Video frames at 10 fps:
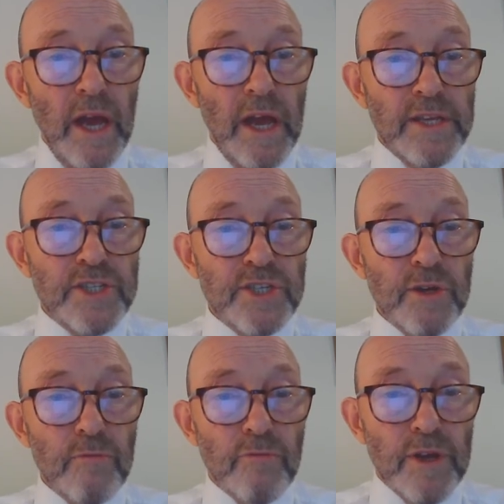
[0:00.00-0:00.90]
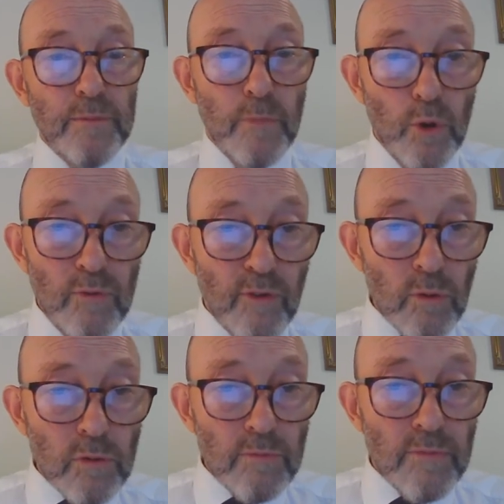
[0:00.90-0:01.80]
Its
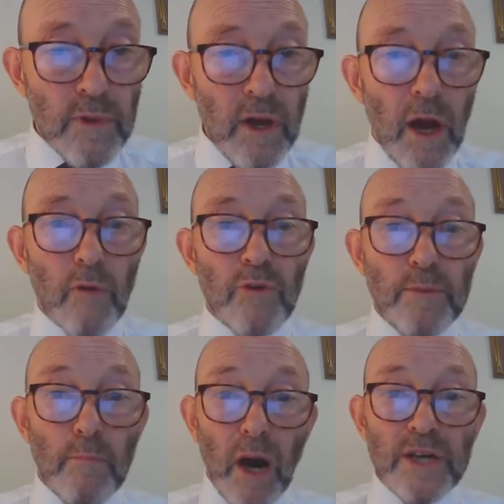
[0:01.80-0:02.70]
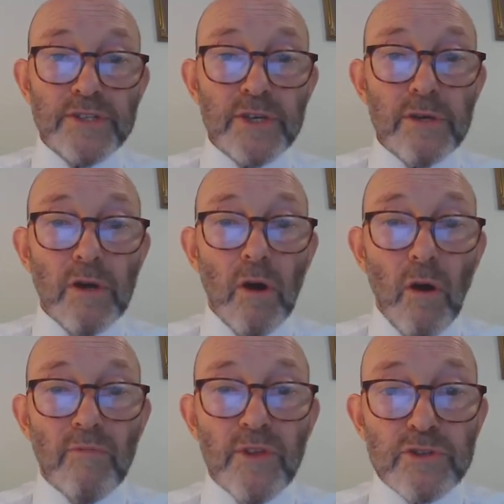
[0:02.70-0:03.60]
removal, a reminder
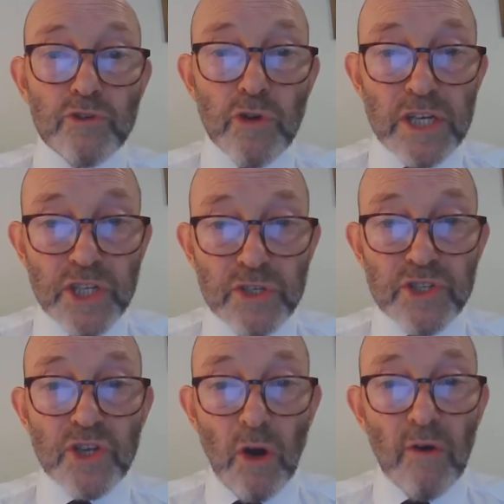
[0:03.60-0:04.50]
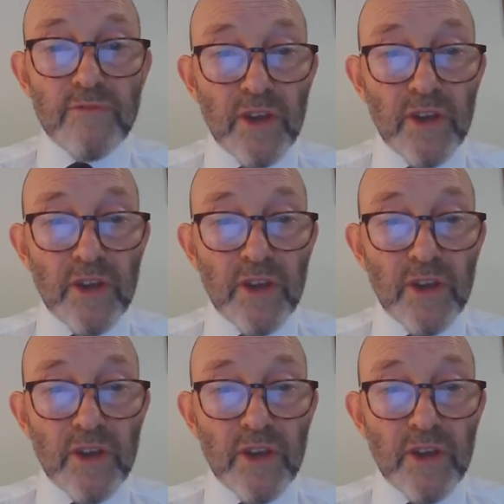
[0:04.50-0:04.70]
of the treasures of